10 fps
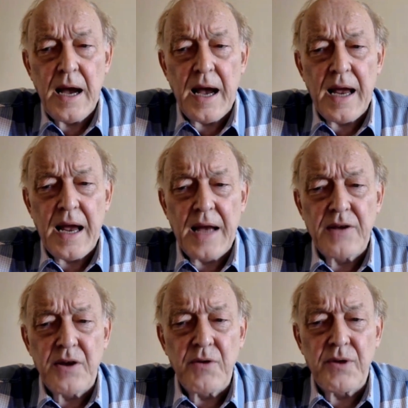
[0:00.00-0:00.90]
I
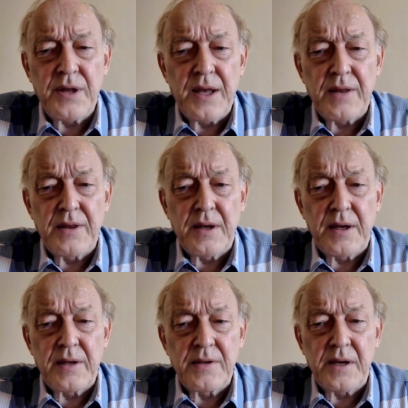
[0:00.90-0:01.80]
don't think
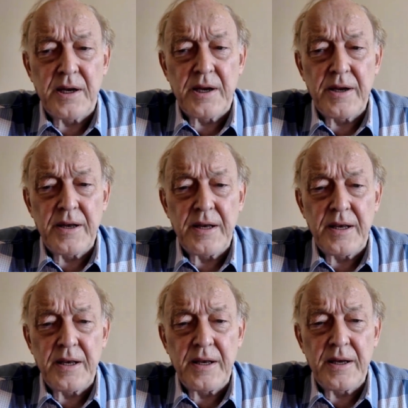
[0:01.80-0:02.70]
that
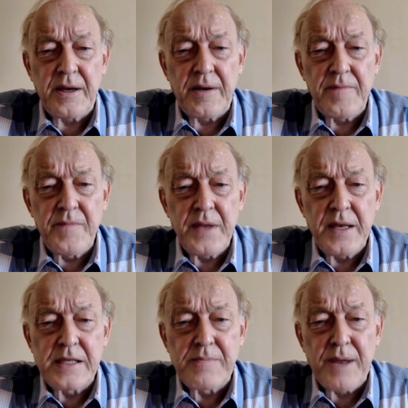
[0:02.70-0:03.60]

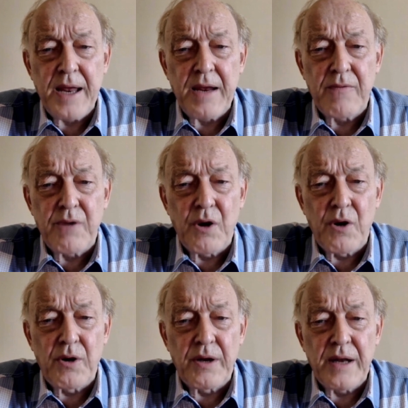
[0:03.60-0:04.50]
he's playing a
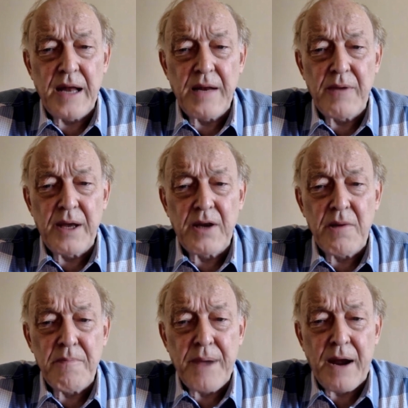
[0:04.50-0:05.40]
role in any way
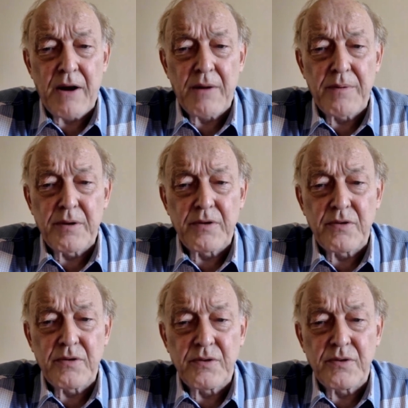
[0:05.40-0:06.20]
comparable to